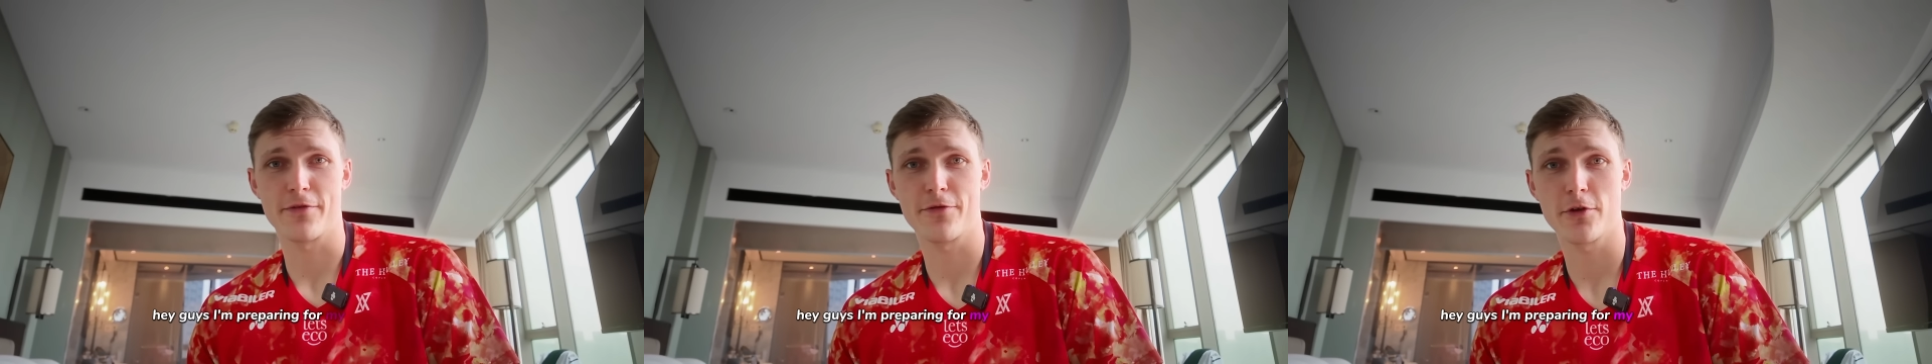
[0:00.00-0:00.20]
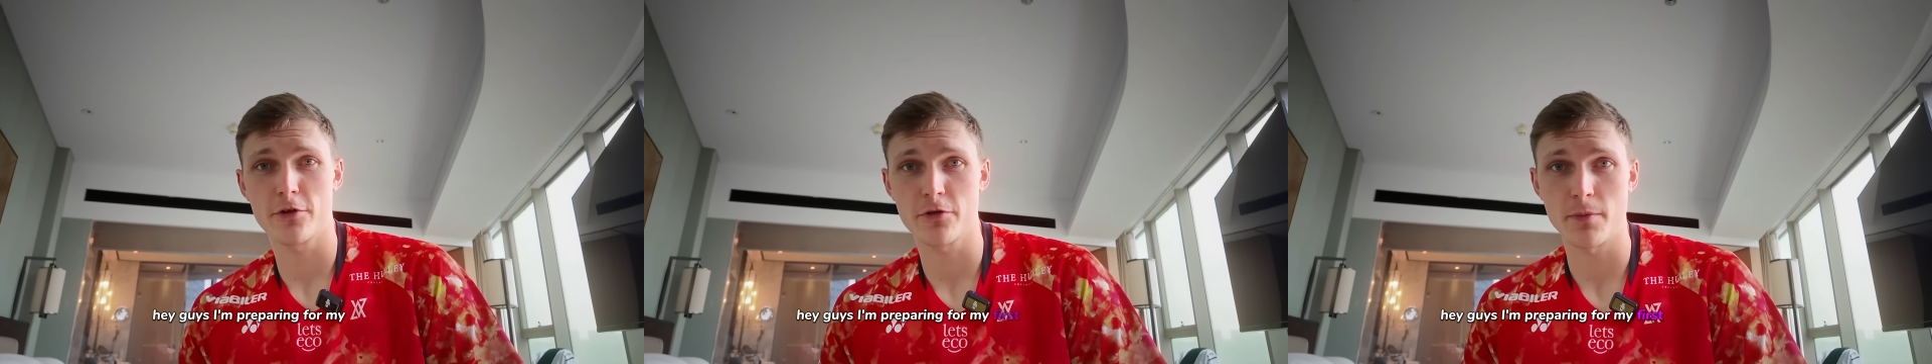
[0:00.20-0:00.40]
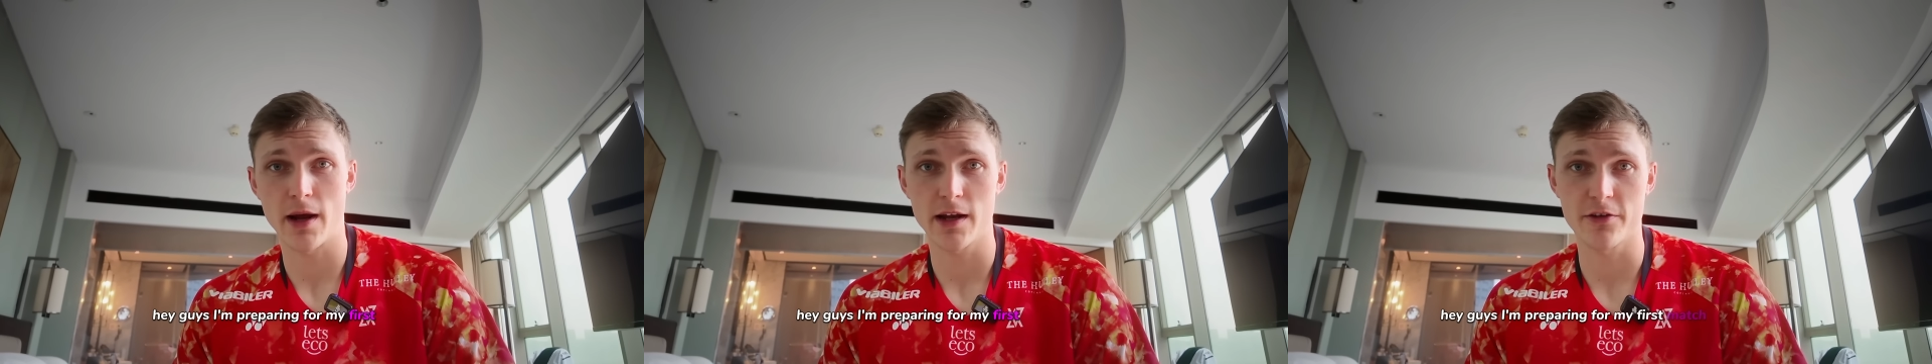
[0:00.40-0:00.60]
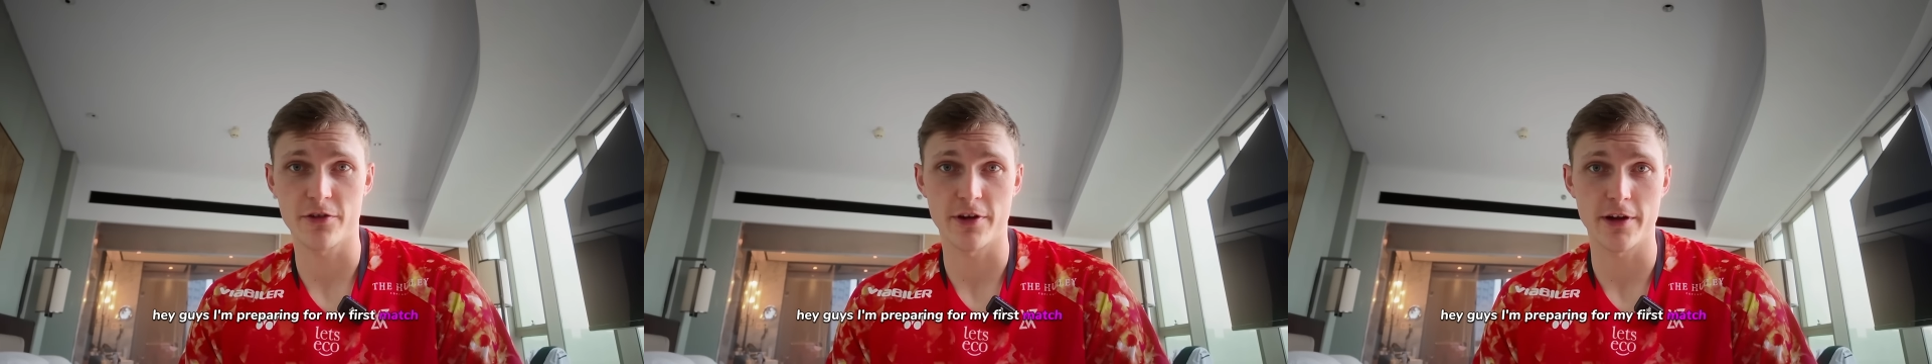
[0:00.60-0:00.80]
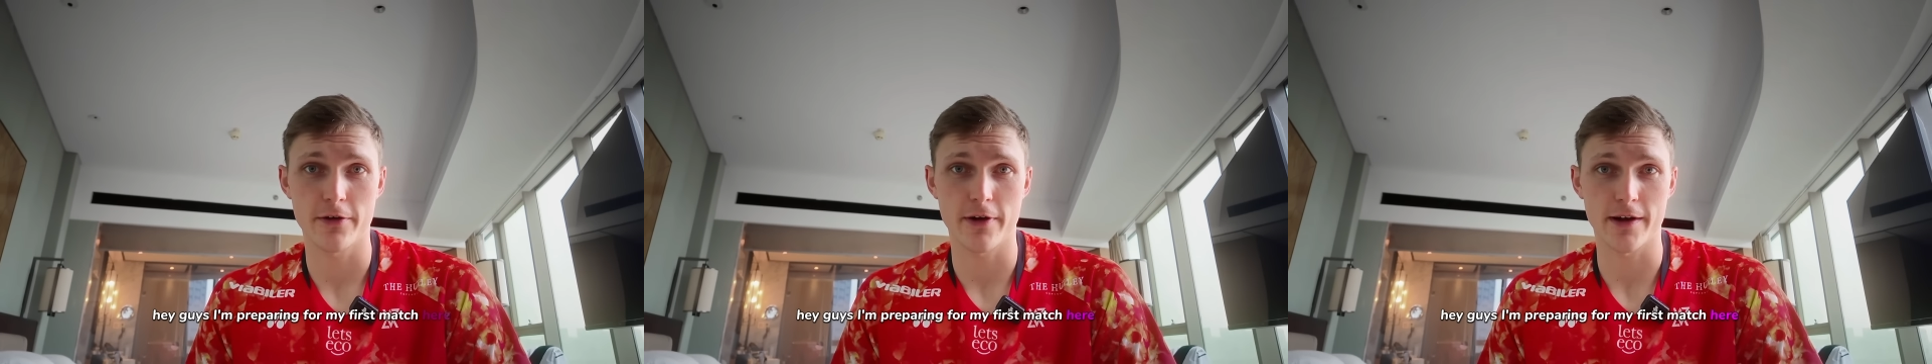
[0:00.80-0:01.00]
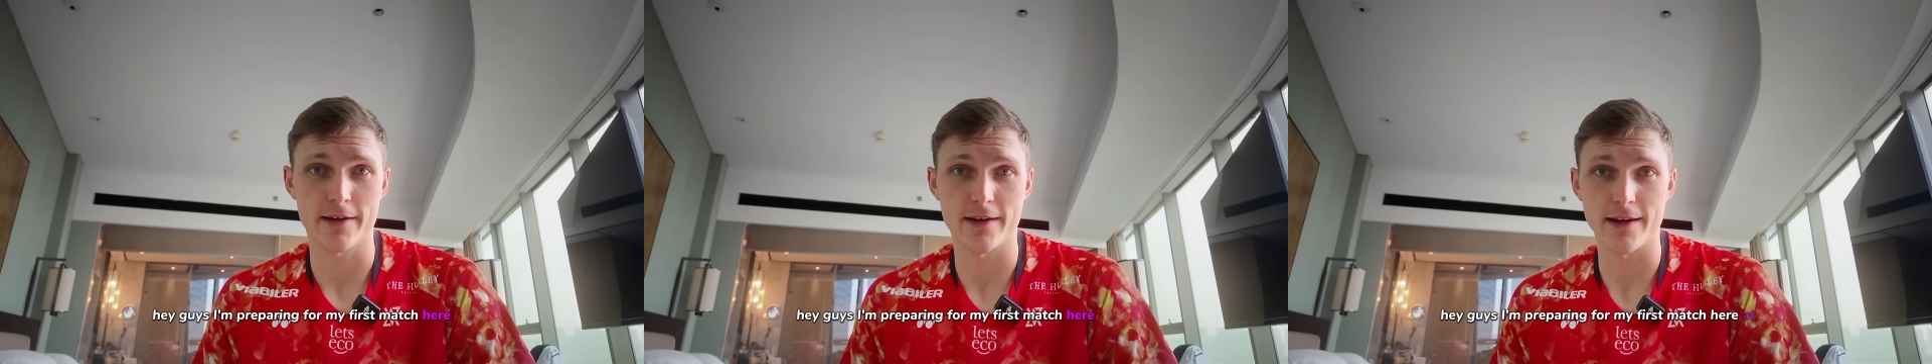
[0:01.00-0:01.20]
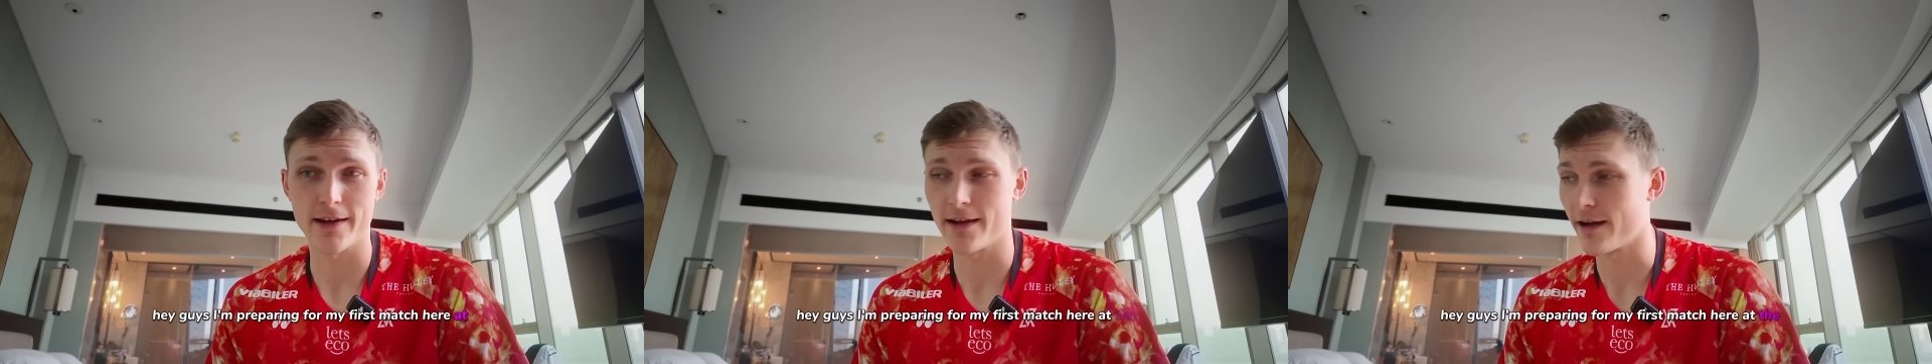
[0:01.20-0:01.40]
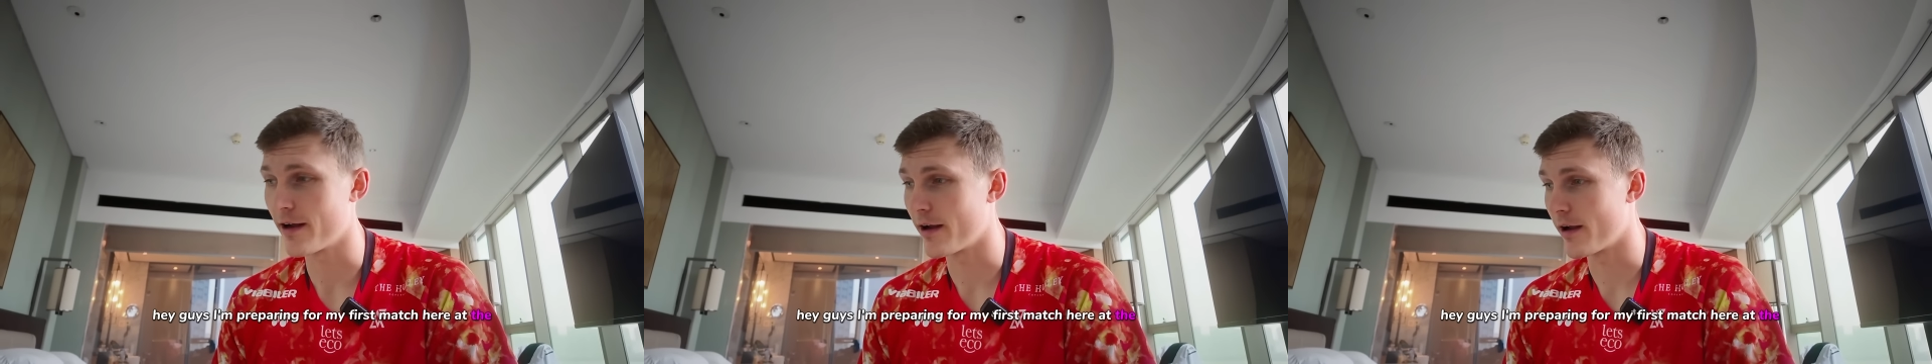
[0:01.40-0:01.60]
first match here at the